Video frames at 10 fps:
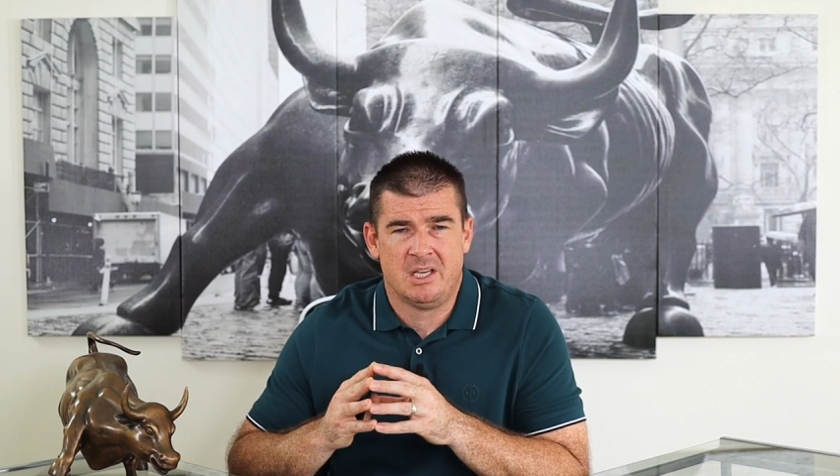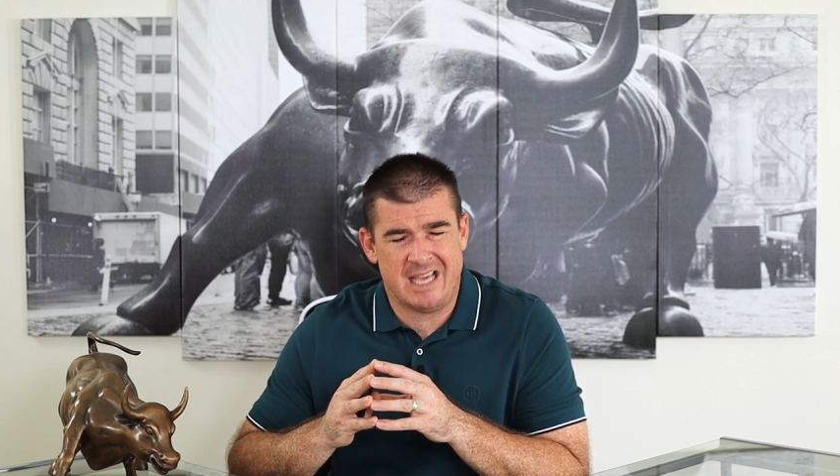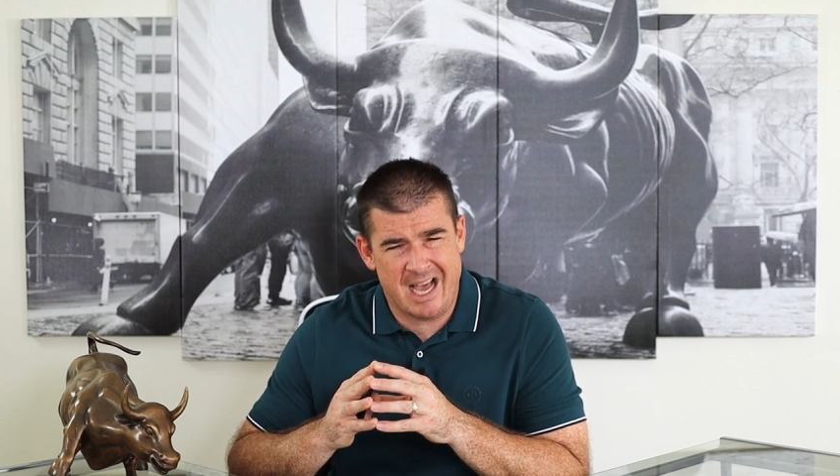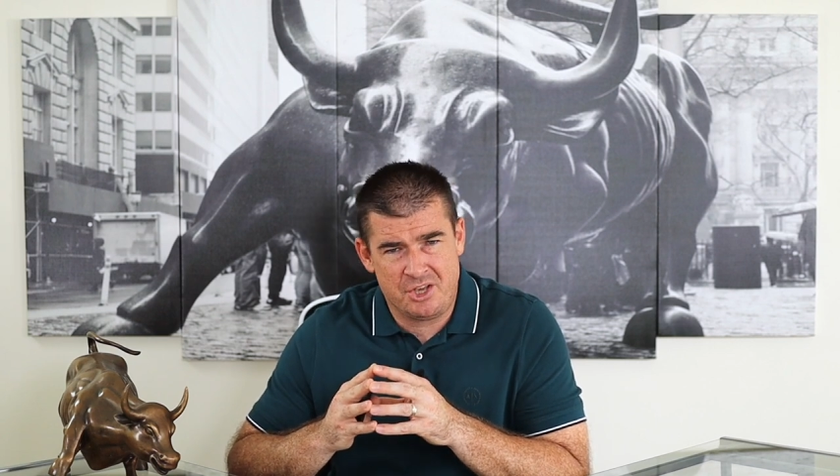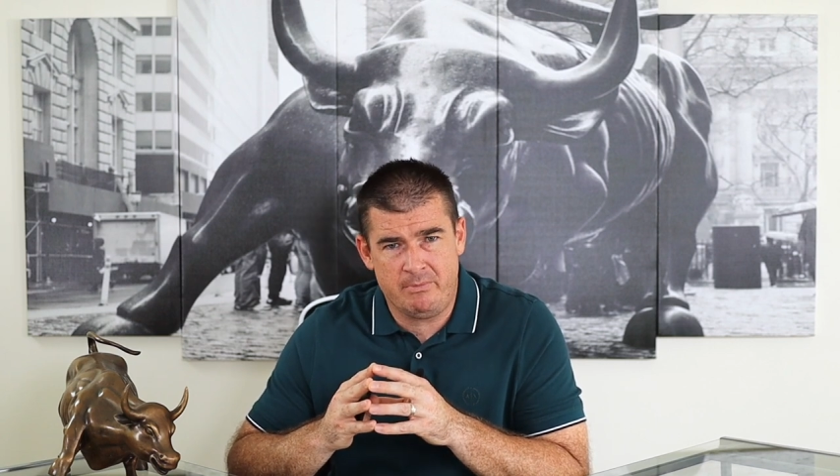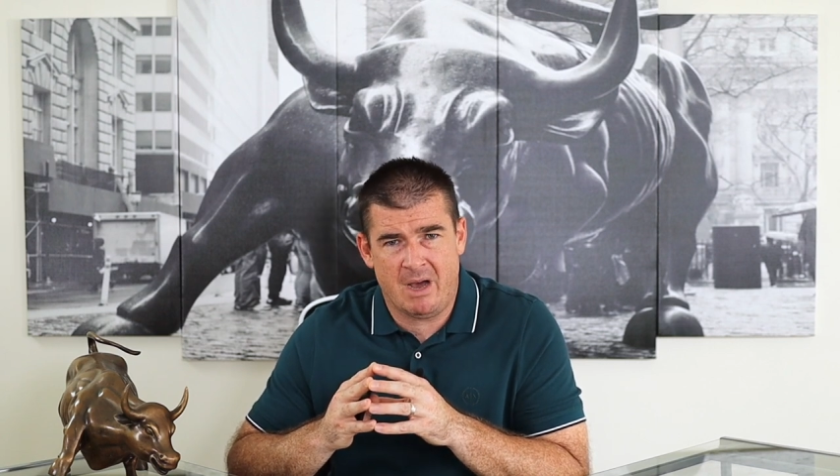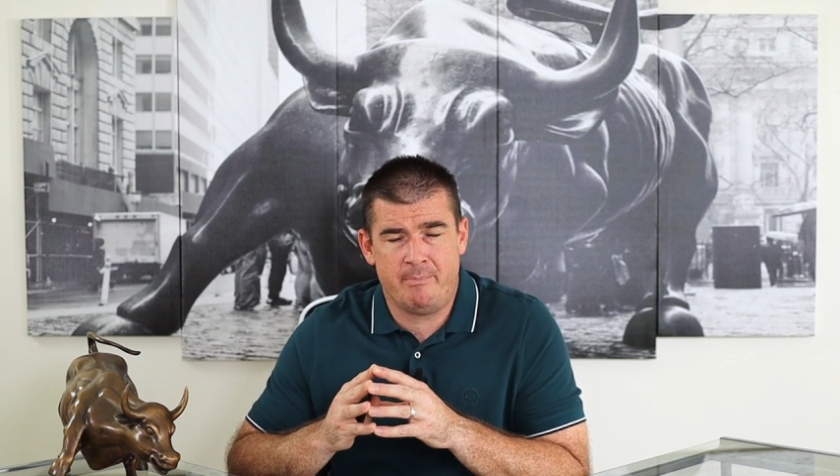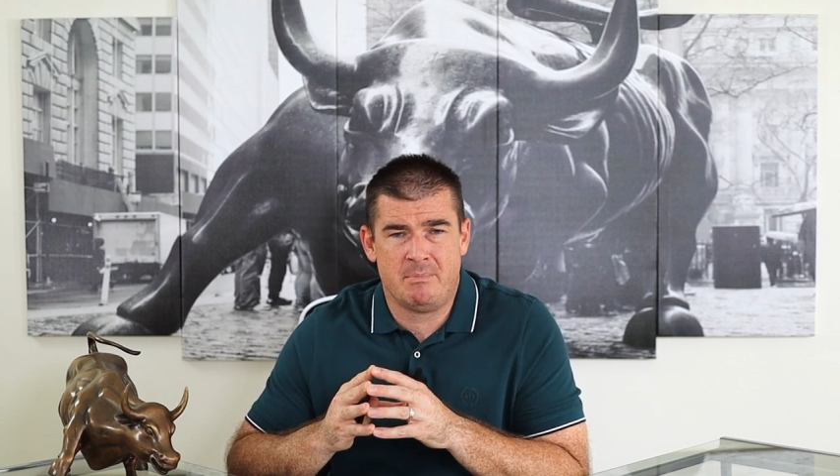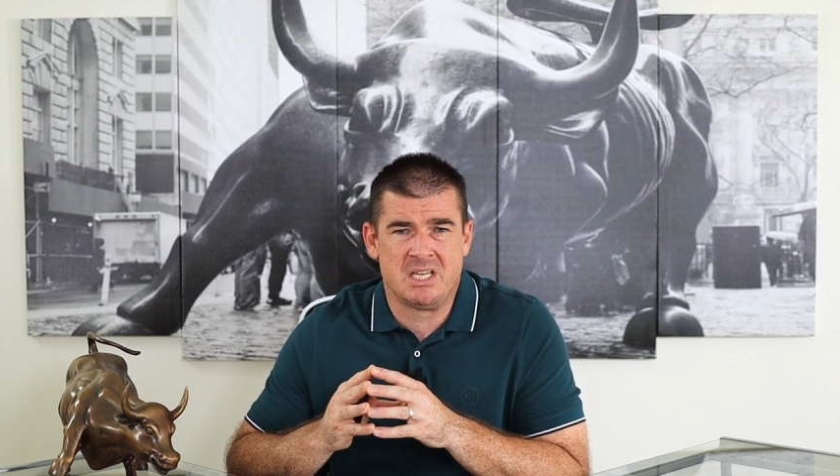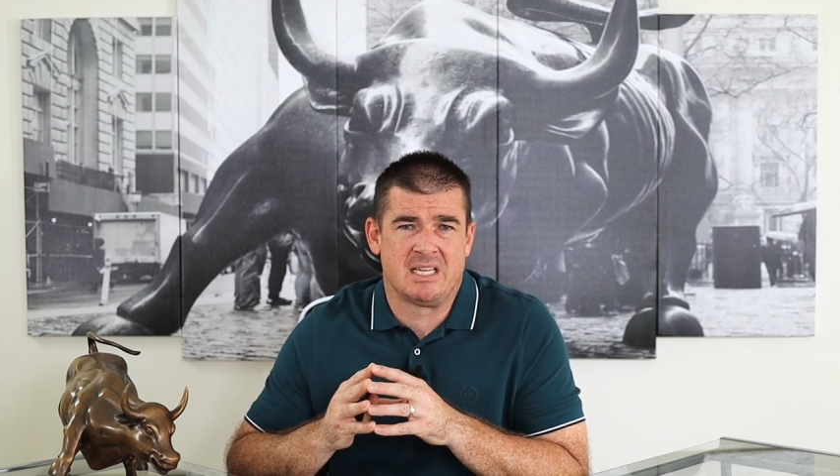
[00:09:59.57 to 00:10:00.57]
Yeah, you
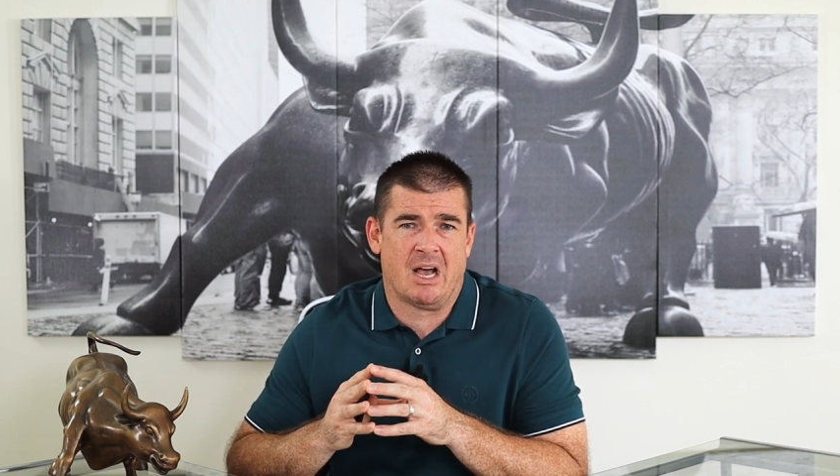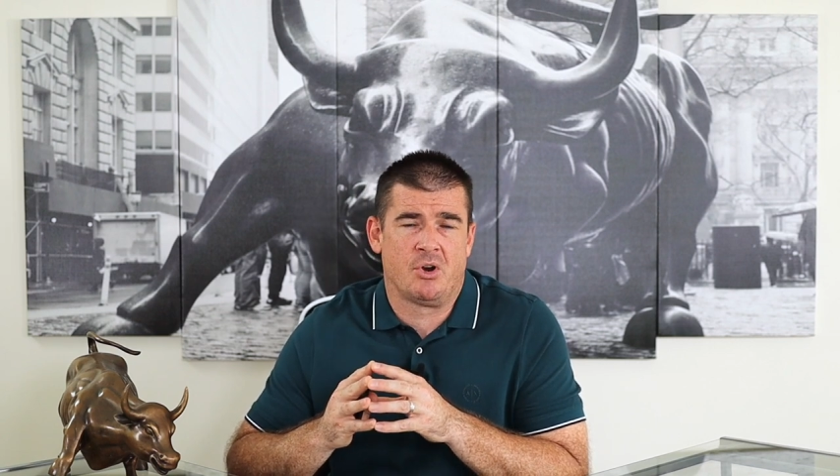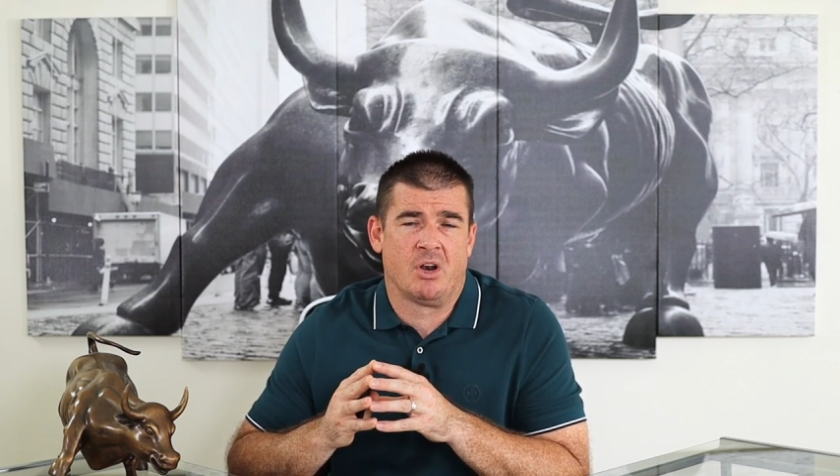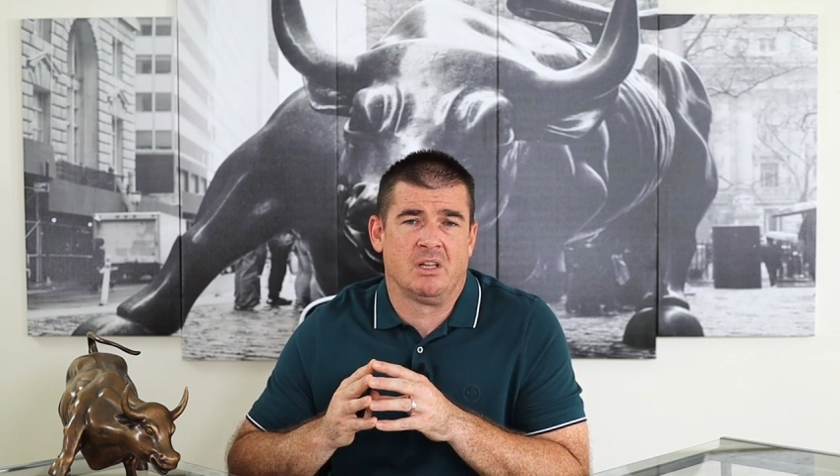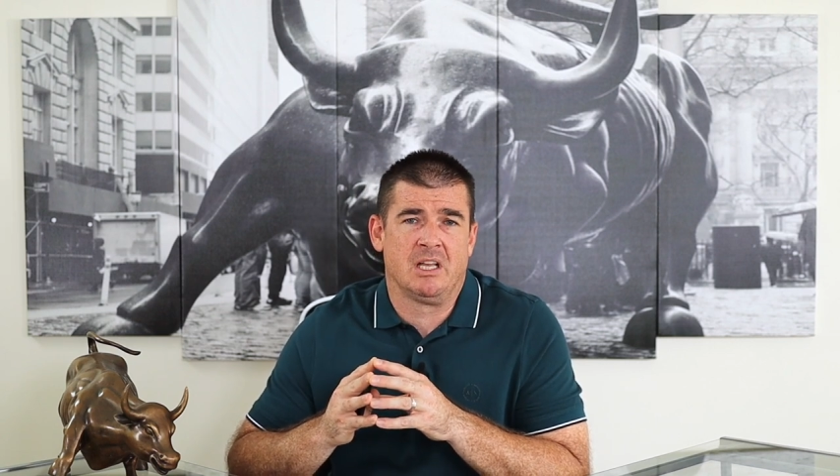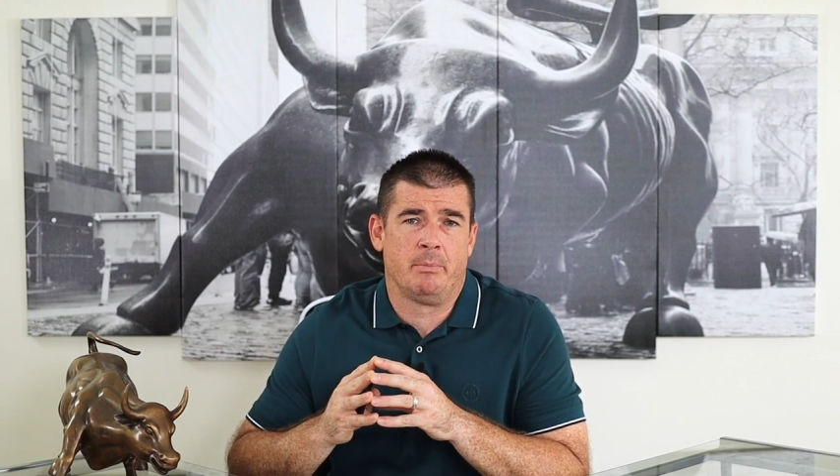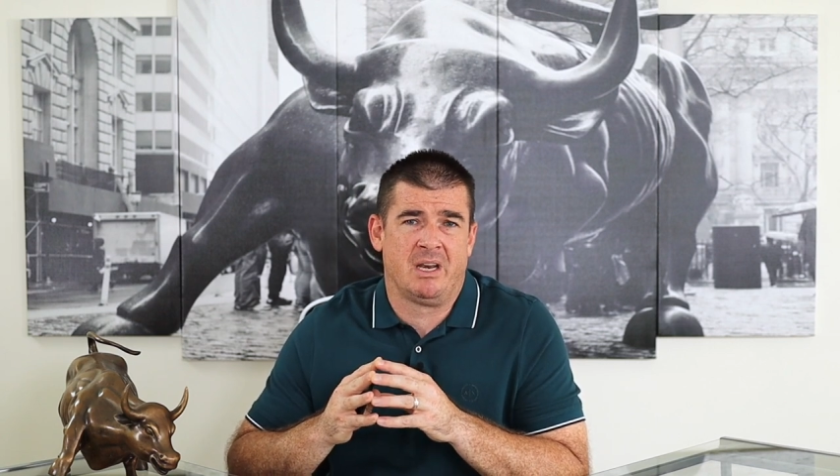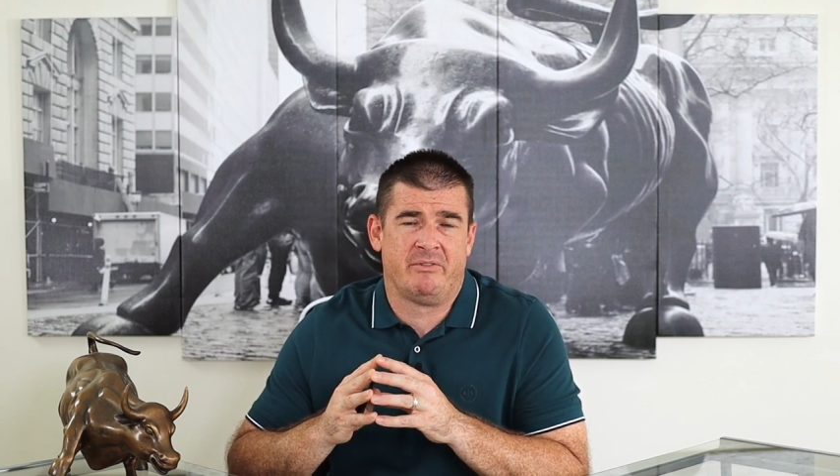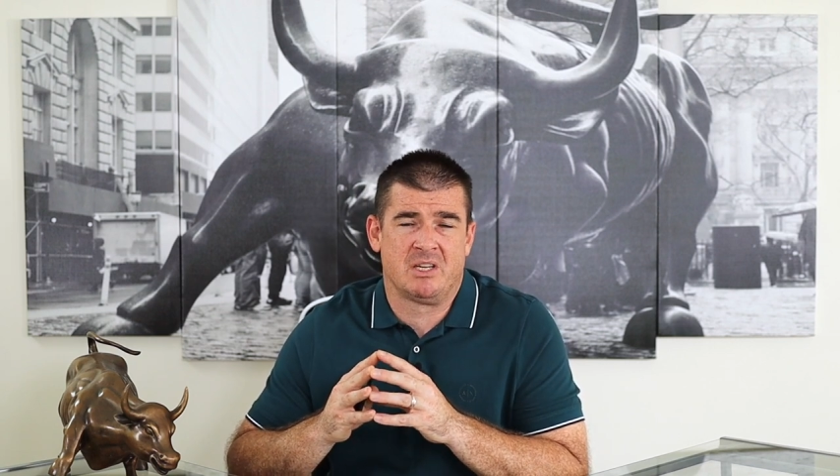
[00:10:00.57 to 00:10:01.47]
might miss out on a little bit of